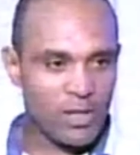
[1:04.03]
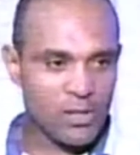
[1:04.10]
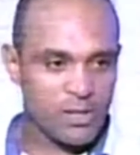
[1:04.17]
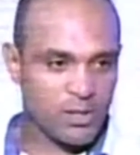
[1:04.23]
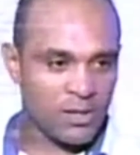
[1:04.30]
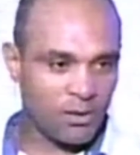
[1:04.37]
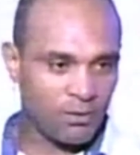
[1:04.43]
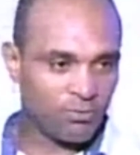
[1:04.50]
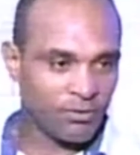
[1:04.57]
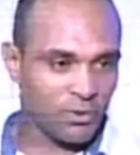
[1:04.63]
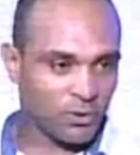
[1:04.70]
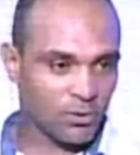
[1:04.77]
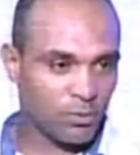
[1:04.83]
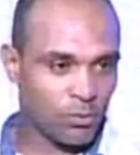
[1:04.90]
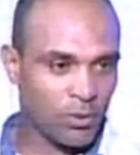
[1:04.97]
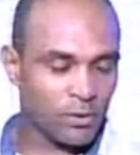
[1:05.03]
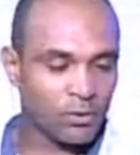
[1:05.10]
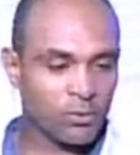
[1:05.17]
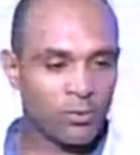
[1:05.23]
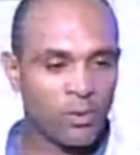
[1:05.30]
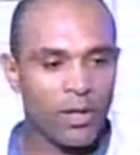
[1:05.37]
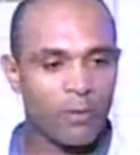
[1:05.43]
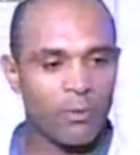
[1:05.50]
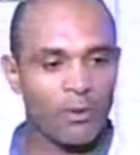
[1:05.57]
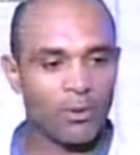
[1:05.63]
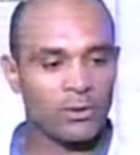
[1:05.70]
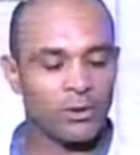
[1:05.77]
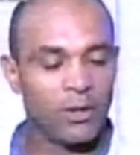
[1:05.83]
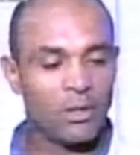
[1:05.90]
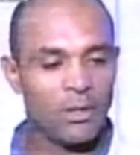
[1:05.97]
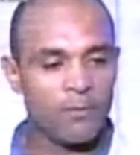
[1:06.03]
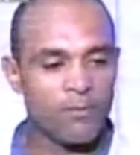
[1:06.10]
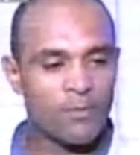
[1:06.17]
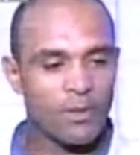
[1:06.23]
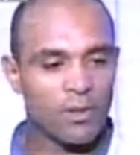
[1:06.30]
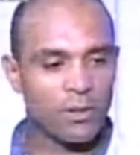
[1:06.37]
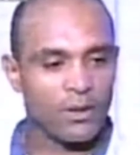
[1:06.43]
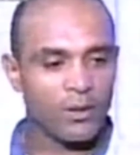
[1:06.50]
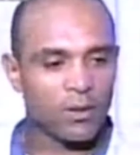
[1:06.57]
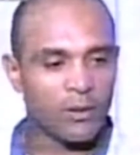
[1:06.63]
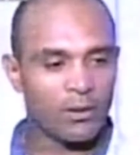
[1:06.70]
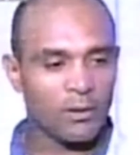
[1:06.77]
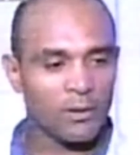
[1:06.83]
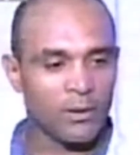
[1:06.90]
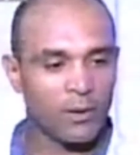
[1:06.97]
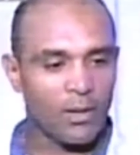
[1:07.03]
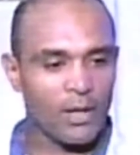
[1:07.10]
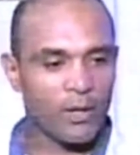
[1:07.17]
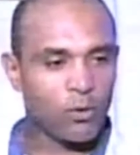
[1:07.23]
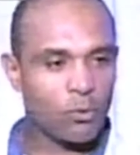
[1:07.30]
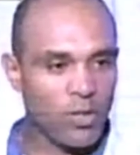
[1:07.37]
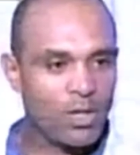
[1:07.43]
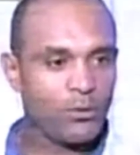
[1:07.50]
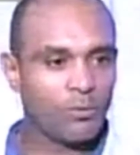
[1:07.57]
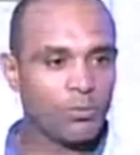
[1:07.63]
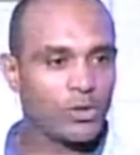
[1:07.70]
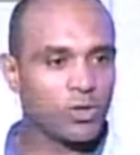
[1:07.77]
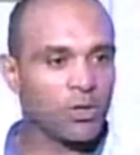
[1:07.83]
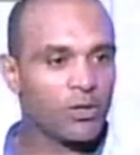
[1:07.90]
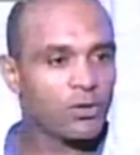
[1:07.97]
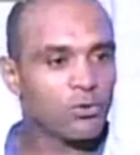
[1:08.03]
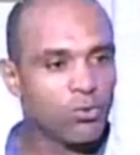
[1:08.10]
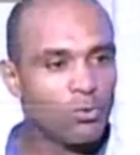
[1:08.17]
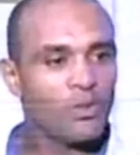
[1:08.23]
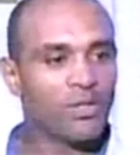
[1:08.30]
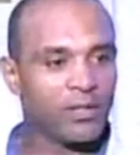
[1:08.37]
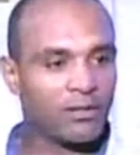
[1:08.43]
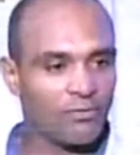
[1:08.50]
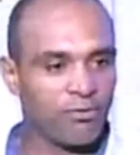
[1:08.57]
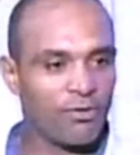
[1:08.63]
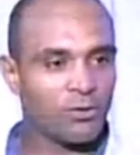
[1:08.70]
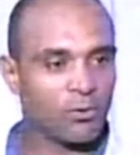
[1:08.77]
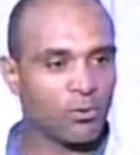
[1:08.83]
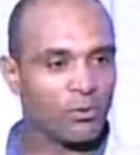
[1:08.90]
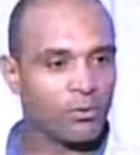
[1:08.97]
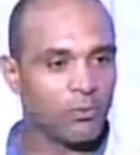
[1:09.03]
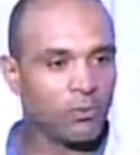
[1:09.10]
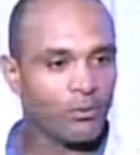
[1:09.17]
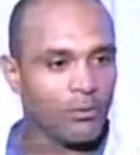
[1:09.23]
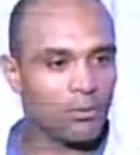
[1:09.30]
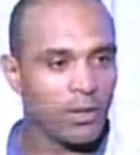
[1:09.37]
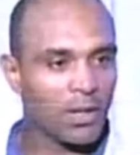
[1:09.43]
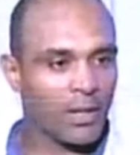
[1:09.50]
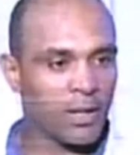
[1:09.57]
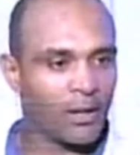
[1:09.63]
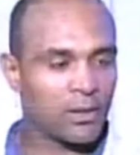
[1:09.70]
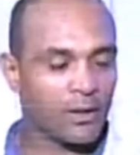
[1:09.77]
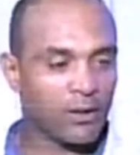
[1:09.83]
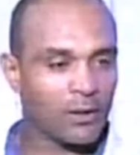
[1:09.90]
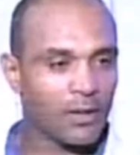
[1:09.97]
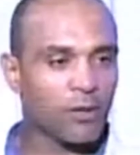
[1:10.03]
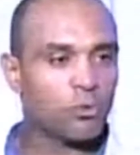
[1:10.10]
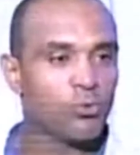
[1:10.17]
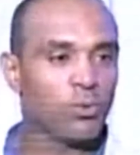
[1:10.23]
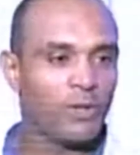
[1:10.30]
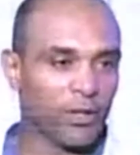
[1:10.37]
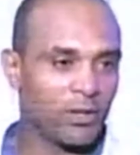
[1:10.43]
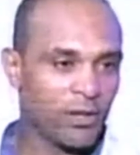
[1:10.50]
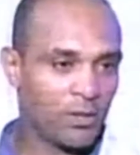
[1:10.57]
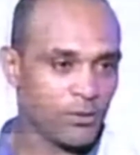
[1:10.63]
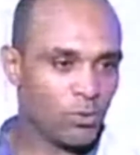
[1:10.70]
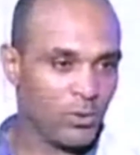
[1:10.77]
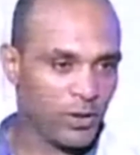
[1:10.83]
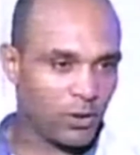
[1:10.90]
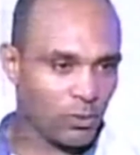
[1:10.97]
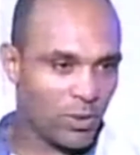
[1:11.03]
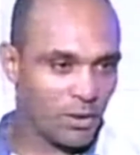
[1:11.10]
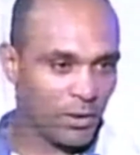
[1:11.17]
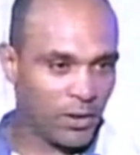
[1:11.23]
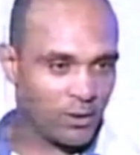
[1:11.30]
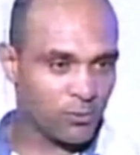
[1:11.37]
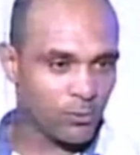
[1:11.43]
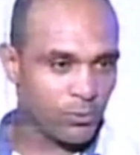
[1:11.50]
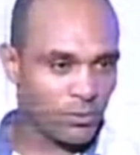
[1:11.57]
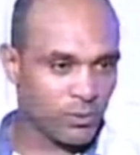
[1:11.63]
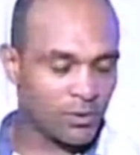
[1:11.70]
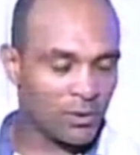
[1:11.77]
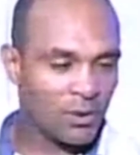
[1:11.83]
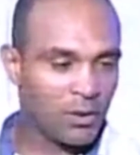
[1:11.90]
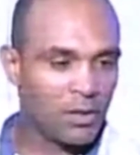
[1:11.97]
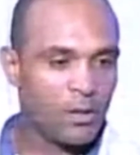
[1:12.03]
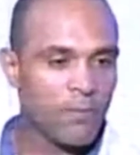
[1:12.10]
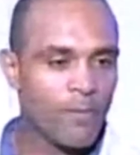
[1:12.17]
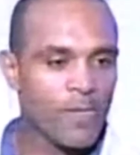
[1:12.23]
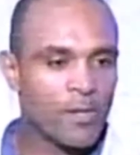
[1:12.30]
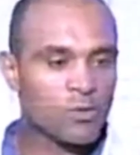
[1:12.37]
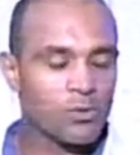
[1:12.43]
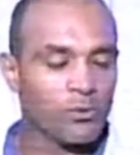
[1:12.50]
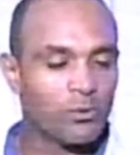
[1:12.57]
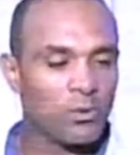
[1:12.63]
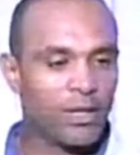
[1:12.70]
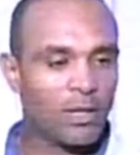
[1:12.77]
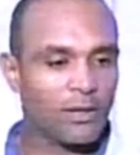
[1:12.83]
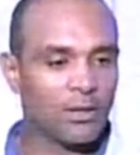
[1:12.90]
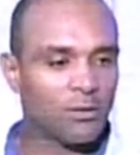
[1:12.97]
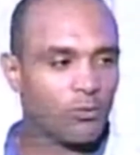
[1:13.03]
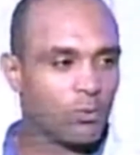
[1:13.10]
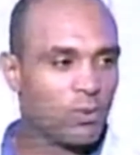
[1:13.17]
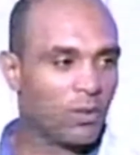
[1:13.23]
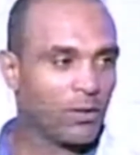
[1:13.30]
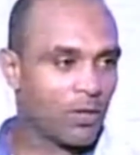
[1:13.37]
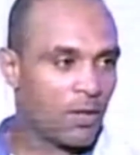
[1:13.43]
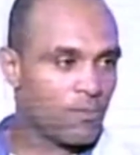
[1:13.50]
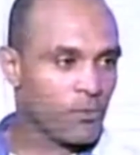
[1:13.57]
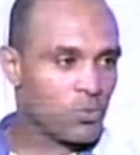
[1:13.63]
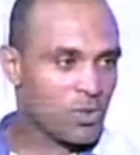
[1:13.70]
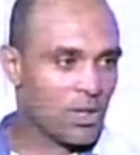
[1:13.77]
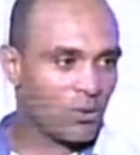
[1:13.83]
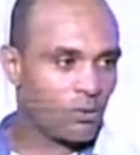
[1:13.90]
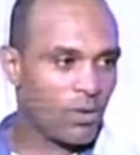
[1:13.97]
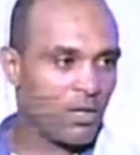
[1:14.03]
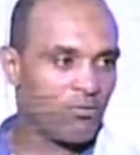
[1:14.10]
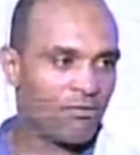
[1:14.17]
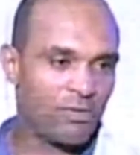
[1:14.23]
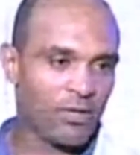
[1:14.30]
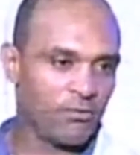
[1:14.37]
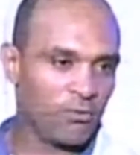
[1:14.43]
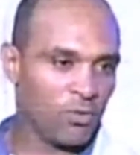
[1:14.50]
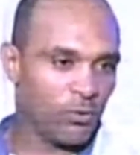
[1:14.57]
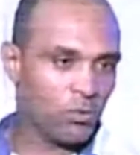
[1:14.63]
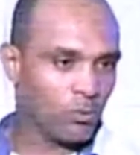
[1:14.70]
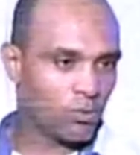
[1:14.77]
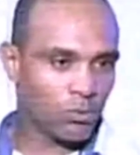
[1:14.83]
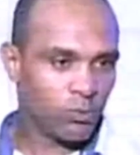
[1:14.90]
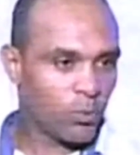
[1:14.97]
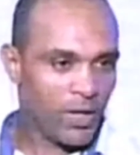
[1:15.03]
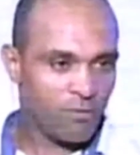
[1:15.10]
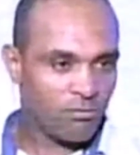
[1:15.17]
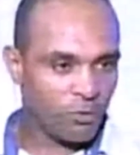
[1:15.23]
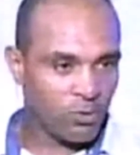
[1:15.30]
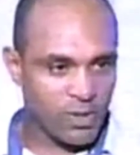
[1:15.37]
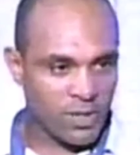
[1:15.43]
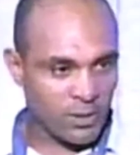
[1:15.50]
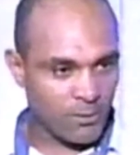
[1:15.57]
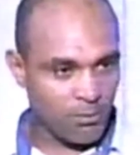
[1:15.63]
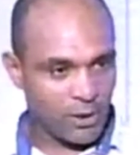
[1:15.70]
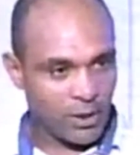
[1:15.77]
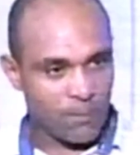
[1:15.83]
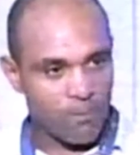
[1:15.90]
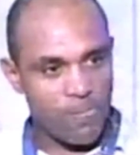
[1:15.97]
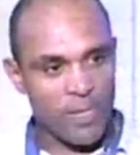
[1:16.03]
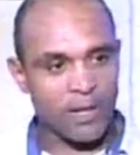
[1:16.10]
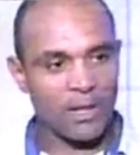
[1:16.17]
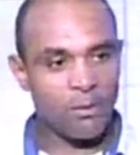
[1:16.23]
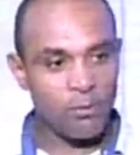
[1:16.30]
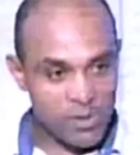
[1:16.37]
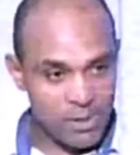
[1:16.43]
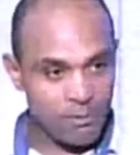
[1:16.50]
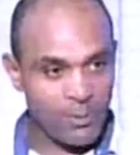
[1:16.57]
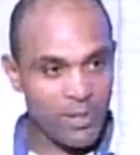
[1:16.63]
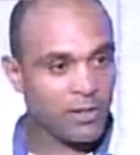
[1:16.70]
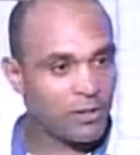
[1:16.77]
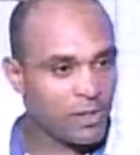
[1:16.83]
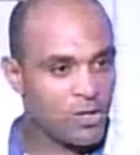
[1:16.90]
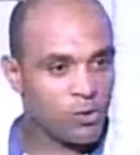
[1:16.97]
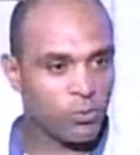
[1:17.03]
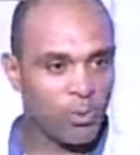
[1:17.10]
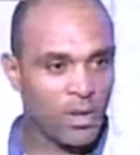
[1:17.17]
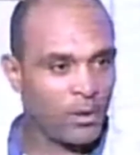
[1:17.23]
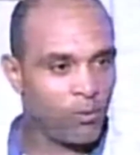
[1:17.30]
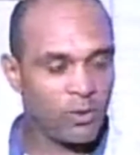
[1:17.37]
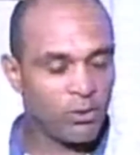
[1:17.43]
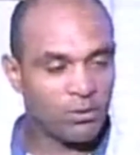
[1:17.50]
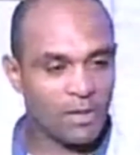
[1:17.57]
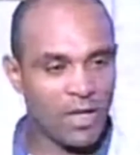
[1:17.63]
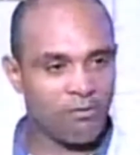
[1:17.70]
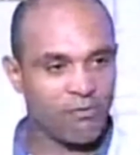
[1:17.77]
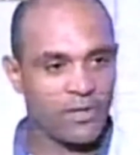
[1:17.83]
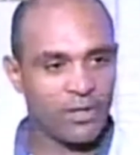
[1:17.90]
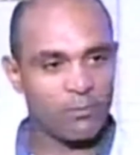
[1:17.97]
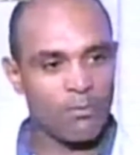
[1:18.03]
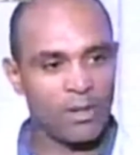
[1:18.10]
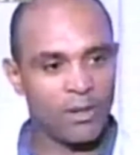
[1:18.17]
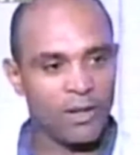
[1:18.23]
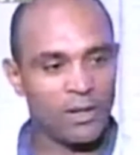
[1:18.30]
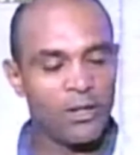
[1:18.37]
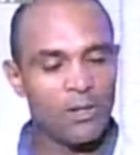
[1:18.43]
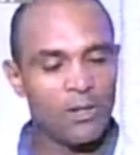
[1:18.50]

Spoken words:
is different. We are talking about a queen which is ruled as a pharaoh, like a ruling queen, other words. So when it comes to that, we have very few. We have not that many. And I will explain the reason why we don't have that many